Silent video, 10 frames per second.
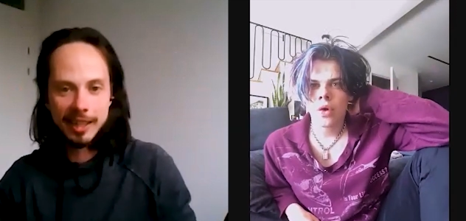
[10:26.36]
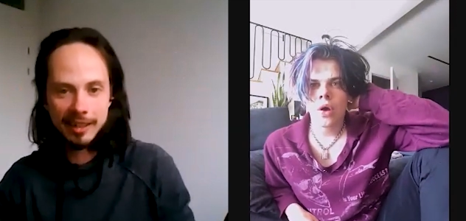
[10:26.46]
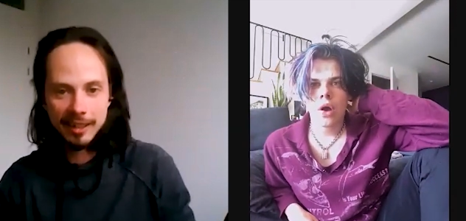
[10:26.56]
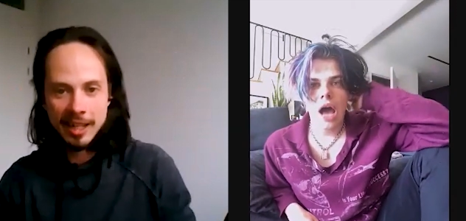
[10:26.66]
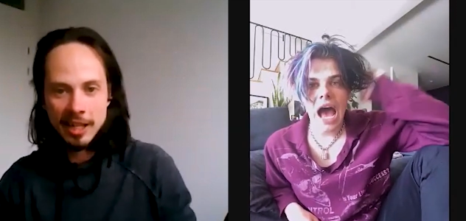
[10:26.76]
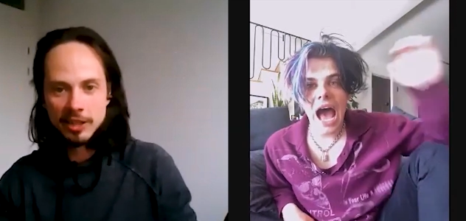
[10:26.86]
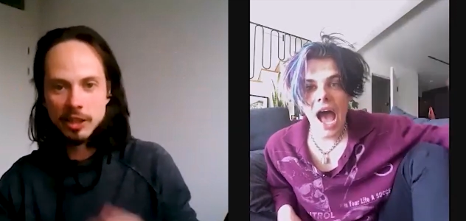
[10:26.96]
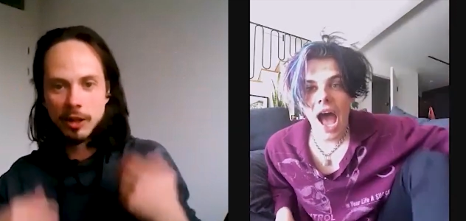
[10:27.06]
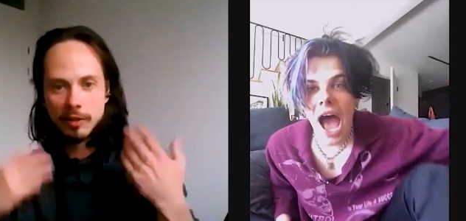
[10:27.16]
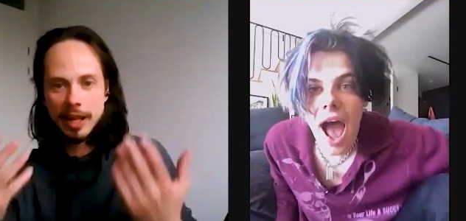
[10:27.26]
Speaker 1: that
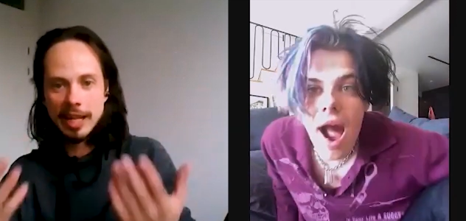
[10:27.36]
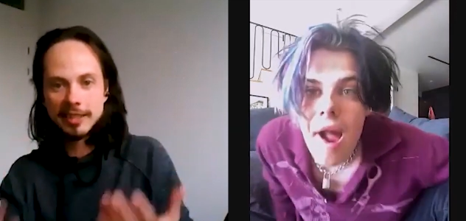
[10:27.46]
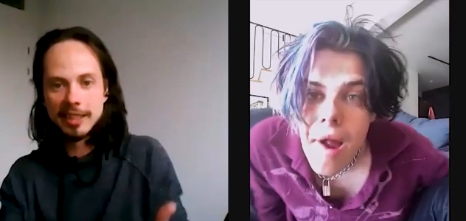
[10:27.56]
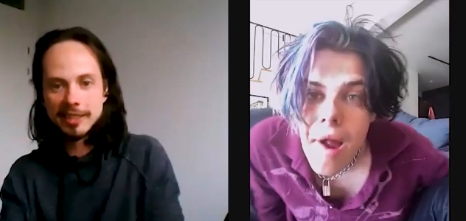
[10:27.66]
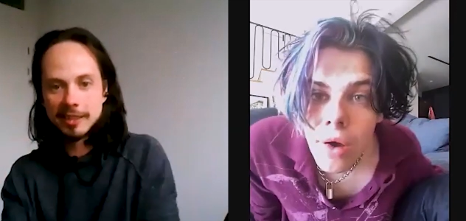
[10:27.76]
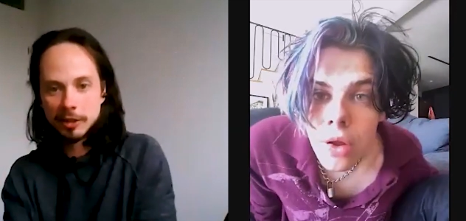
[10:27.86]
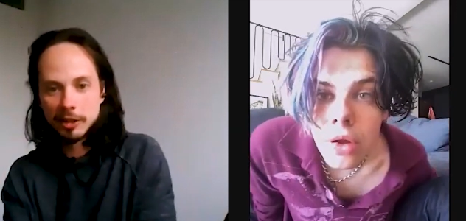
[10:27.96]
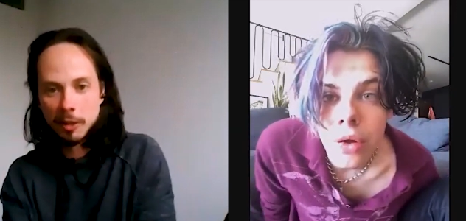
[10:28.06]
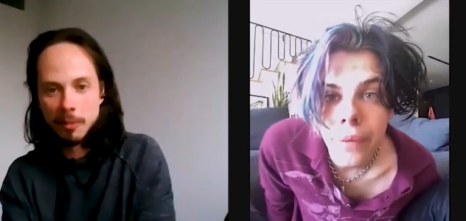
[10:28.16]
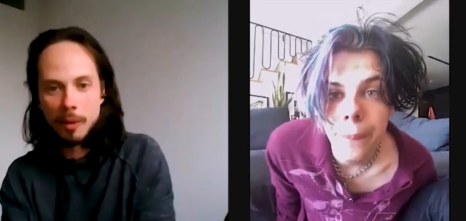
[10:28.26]
so is this the
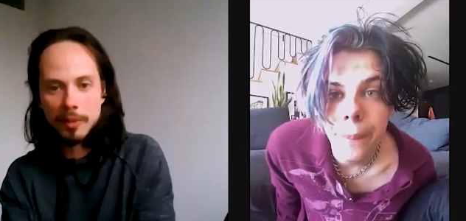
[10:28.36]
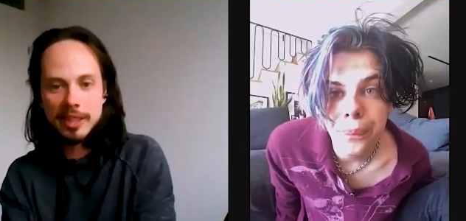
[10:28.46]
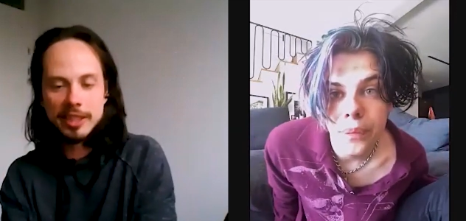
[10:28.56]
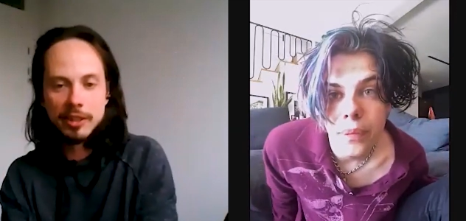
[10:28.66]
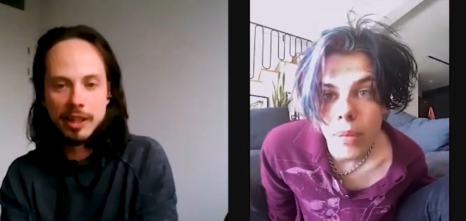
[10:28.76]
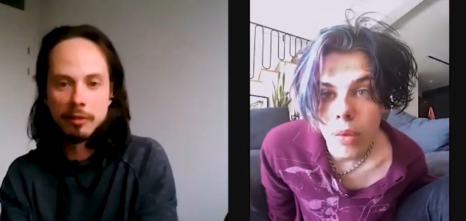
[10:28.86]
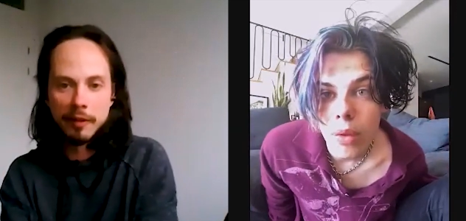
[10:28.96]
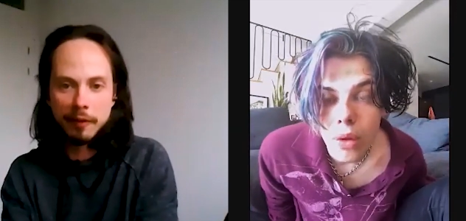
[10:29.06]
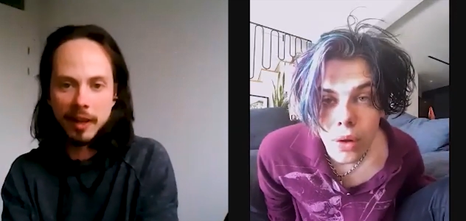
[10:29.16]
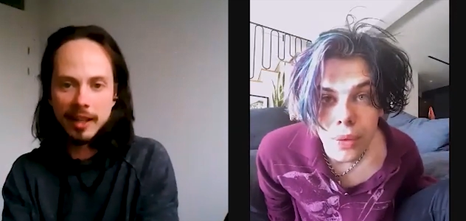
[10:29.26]
moment that you can
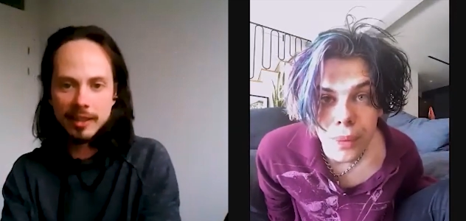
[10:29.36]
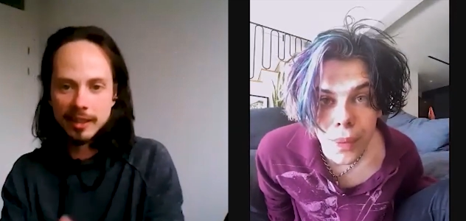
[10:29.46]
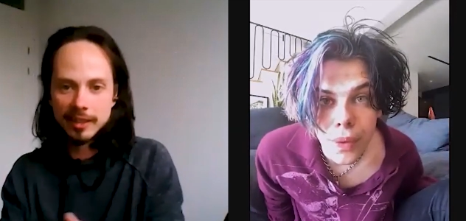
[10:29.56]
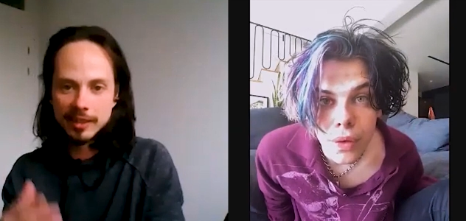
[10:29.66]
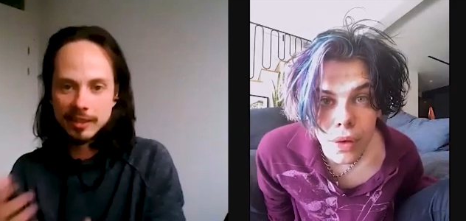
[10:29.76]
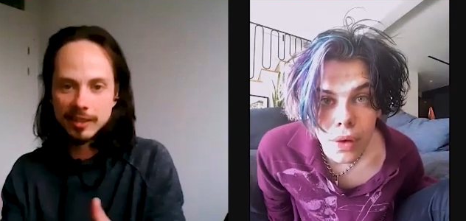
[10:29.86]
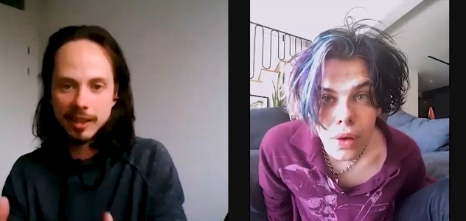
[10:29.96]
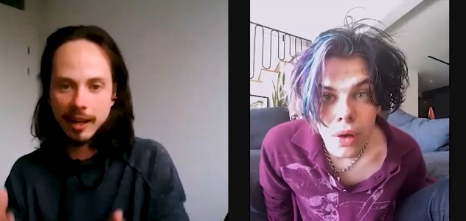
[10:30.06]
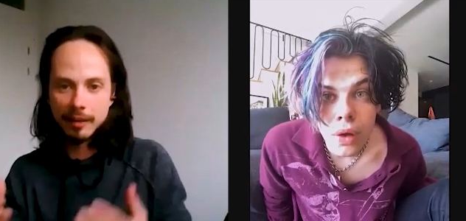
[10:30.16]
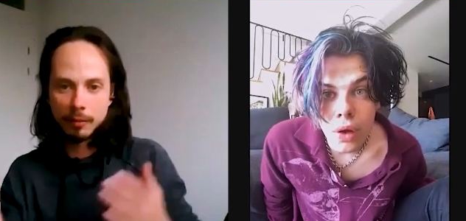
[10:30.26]
reflect, and is this the
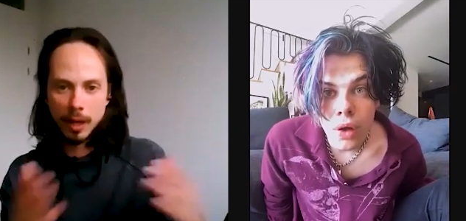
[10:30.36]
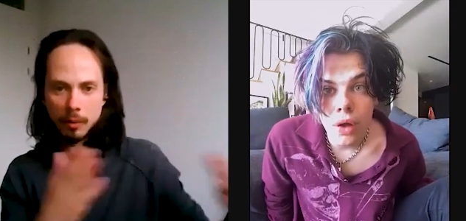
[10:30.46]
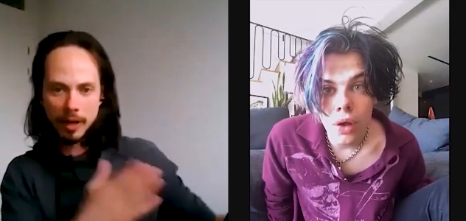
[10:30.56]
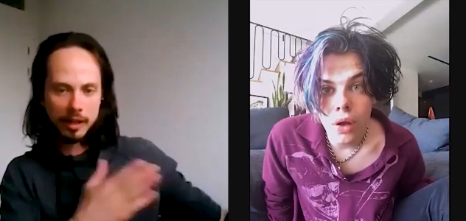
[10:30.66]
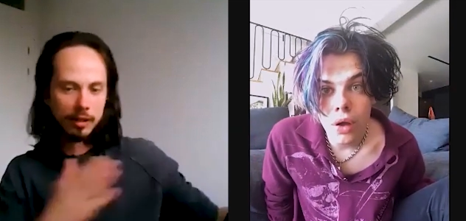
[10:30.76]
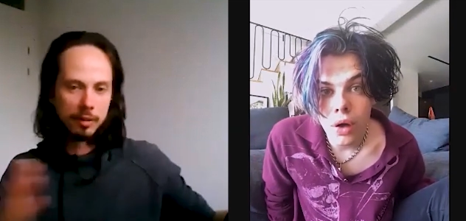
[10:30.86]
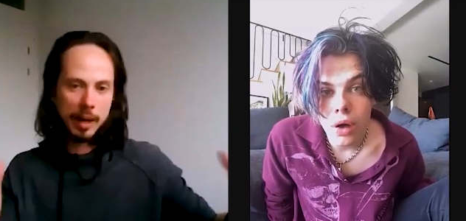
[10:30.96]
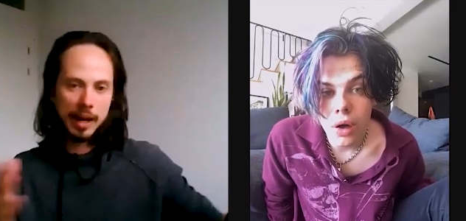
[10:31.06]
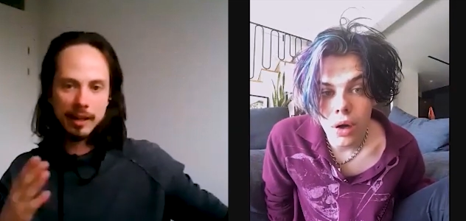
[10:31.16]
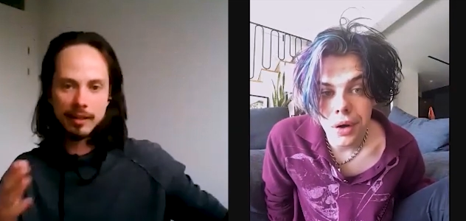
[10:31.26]
kind of where, where you look
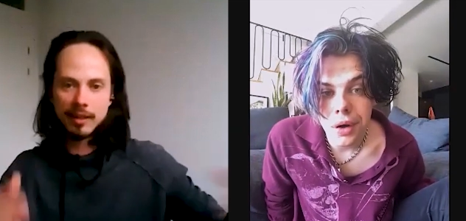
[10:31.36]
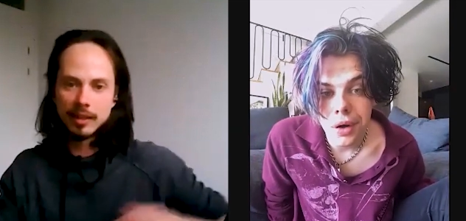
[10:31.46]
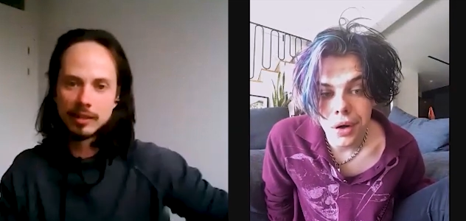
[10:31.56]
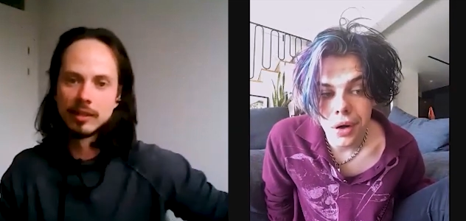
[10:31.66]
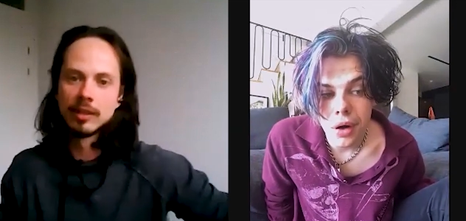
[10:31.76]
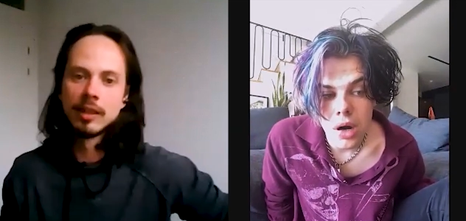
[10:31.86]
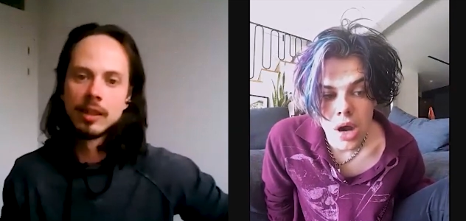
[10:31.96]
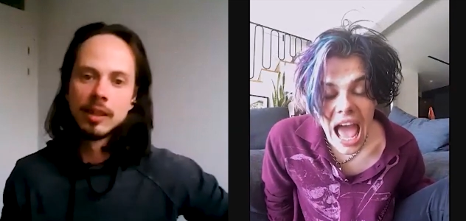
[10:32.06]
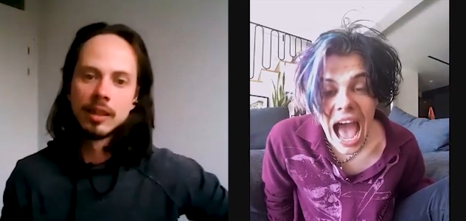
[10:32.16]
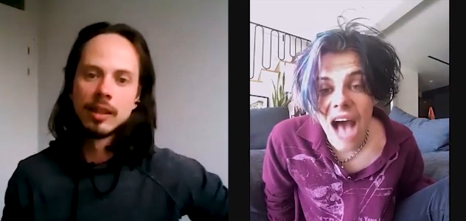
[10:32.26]
back at things?
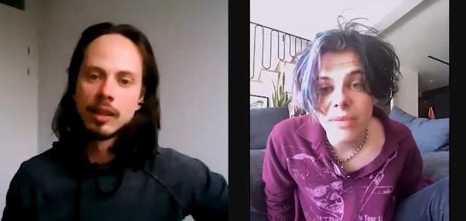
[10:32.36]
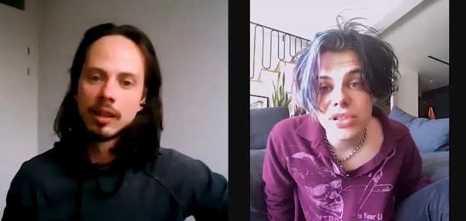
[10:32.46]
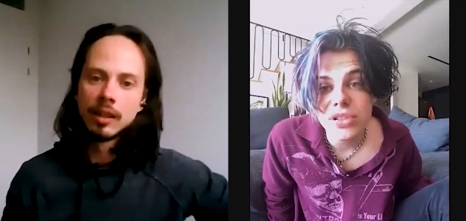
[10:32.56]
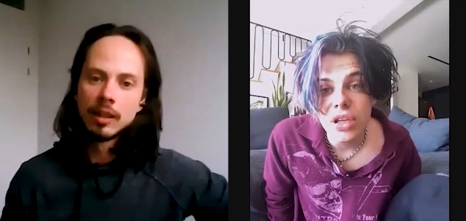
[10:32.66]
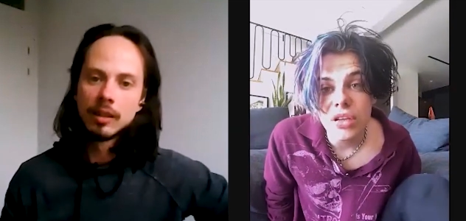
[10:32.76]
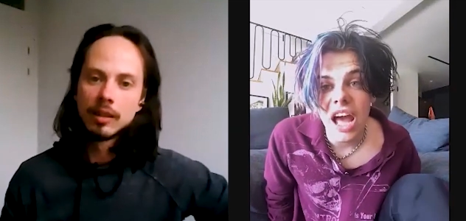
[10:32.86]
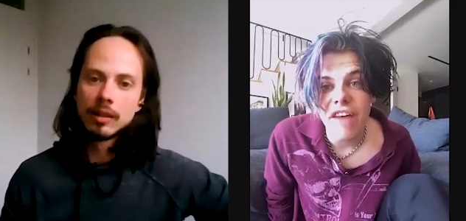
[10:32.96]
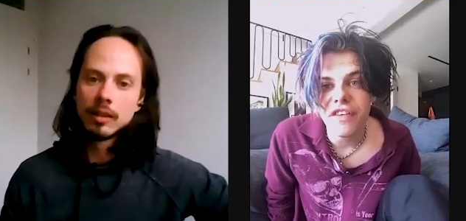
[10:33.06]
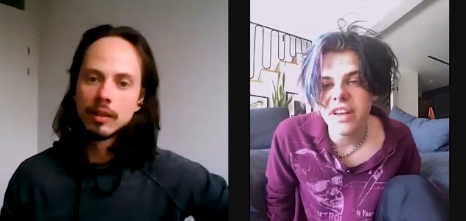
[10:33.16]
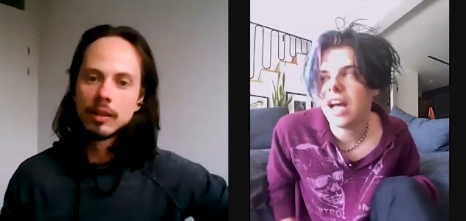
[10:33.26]
Speaker 2: Absolutely, I
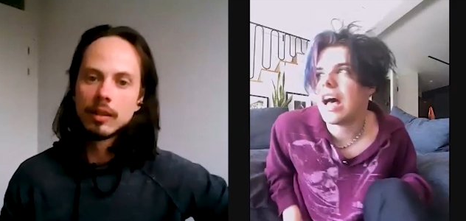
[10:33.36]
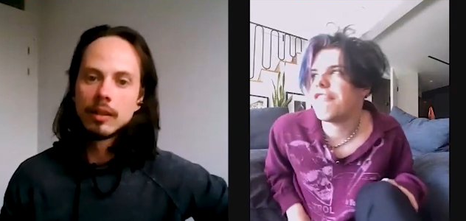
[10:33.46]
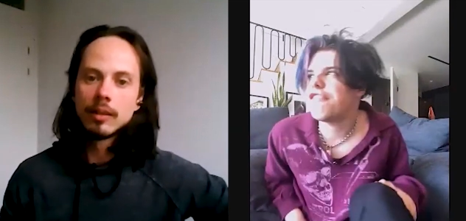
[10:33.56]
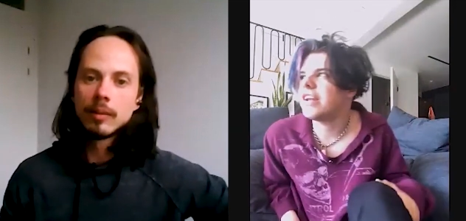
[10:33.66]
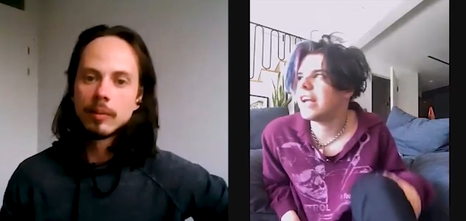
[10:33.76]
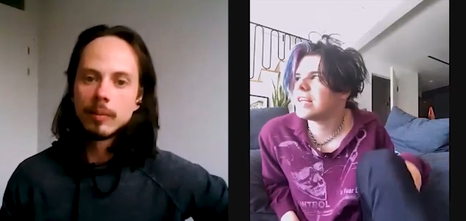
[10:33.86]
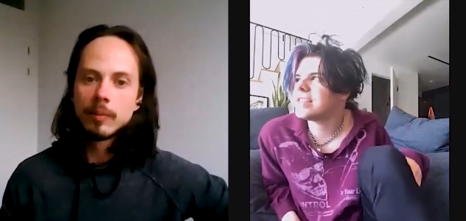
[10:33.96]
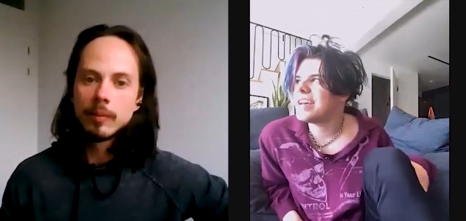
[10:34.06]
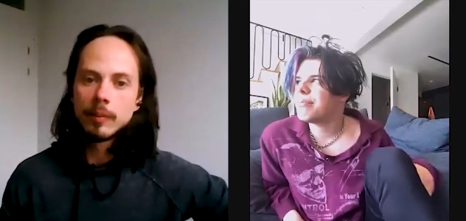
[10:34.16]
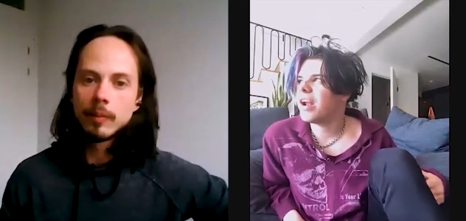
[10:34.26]
think I think that's
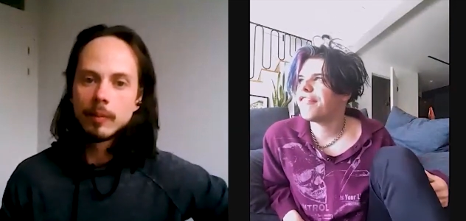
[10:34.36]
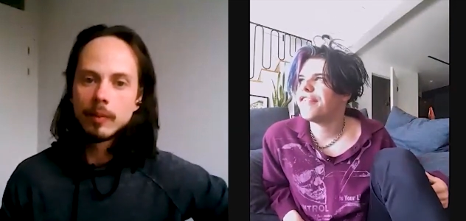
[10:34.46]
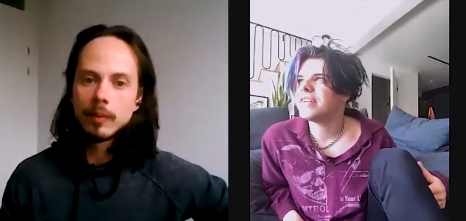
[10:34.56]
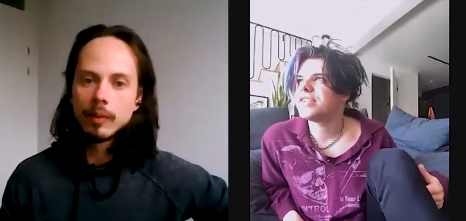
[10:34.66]
it, man. I think